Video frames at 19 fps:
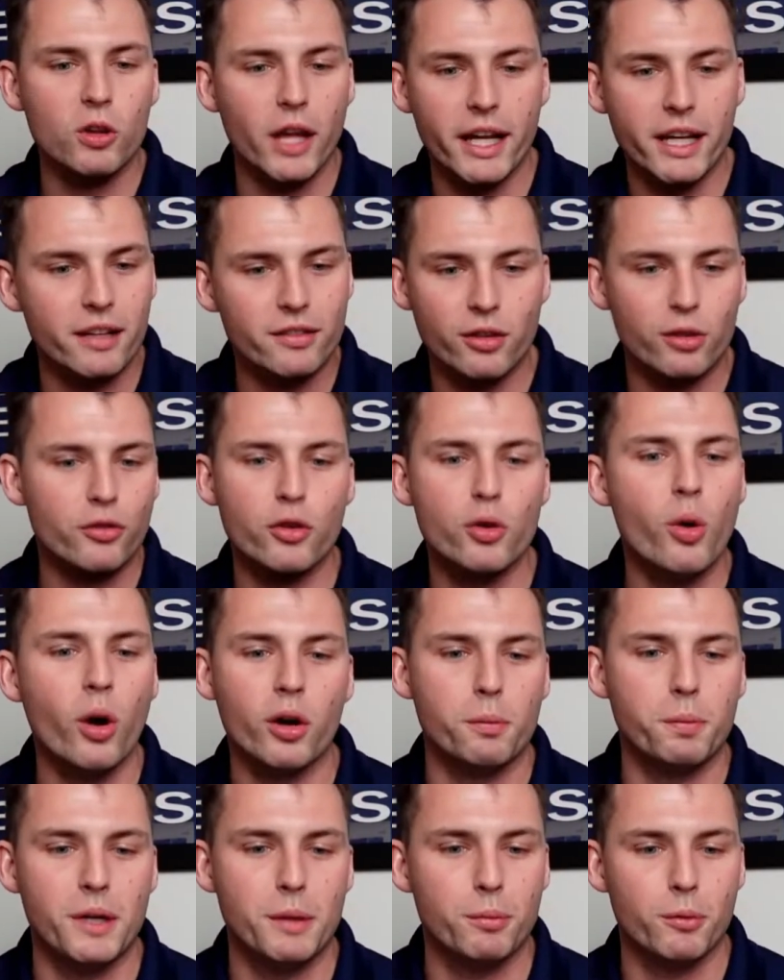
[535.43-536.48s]
Like, there's two
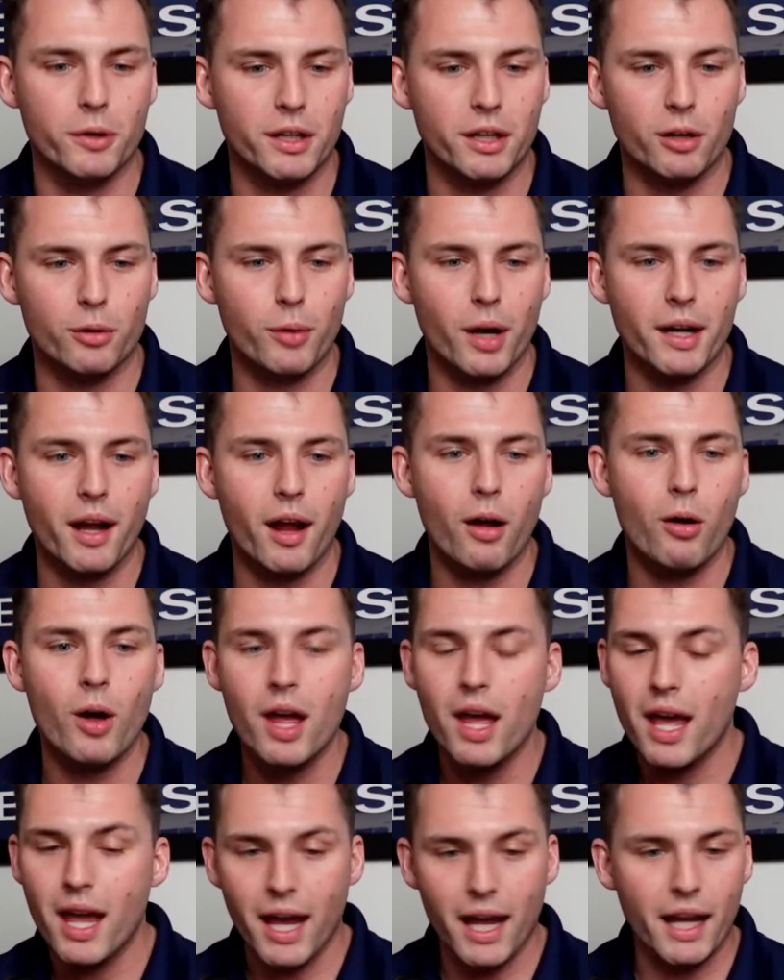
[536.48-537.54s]
hundred people in here right now,
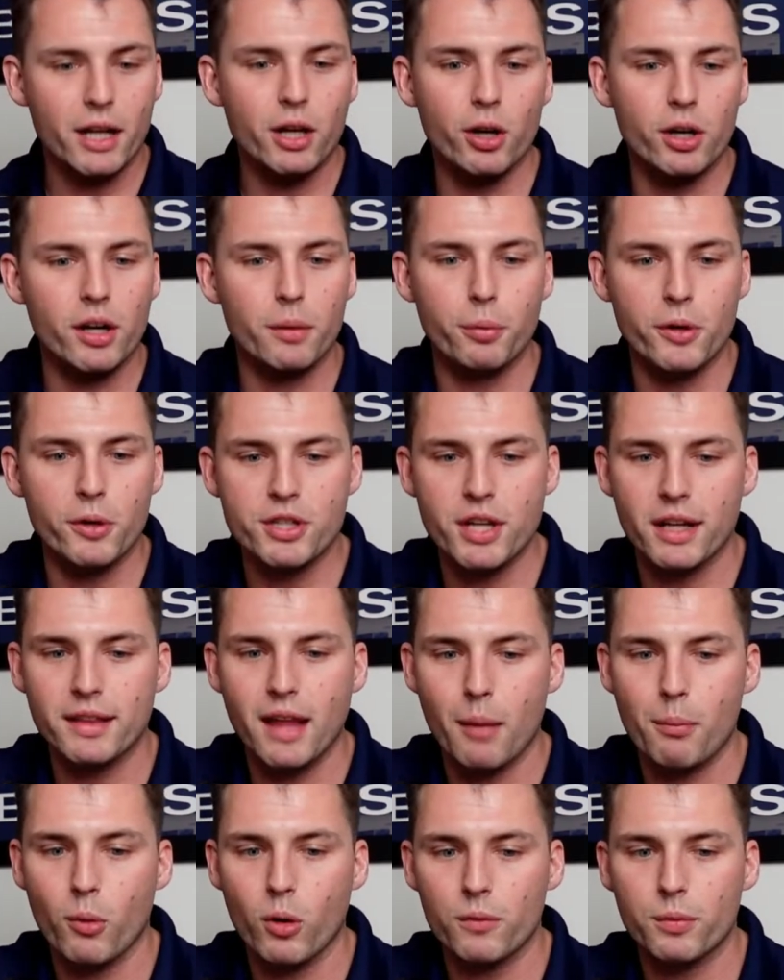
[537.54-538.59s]
and I couldn't appreciate
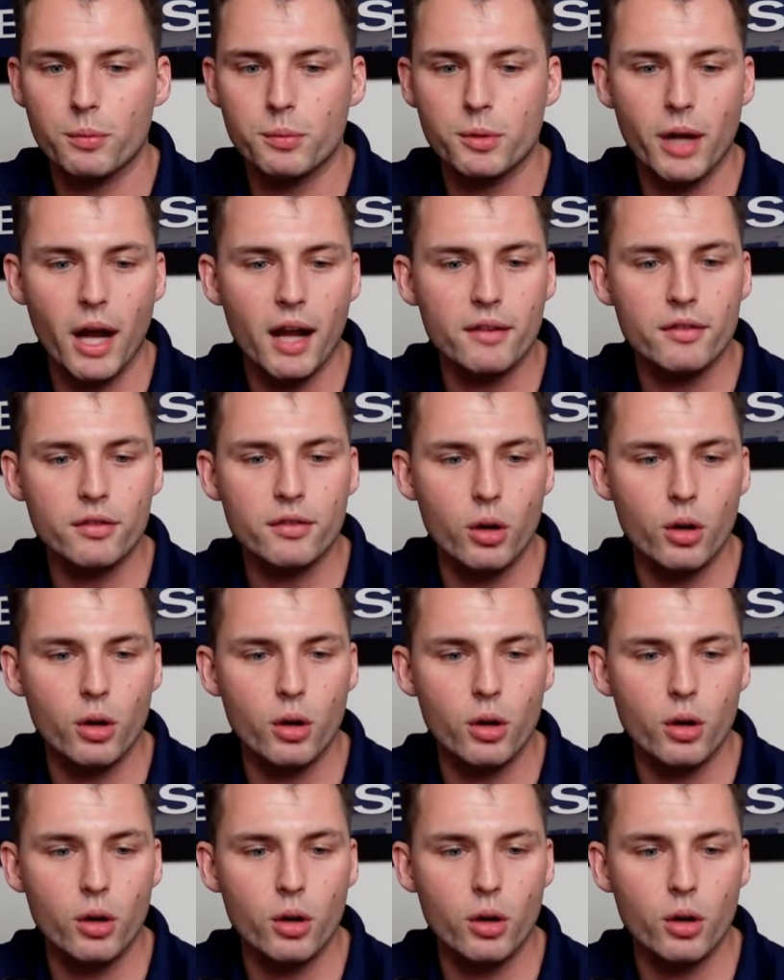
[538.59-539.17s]
that more from you guys.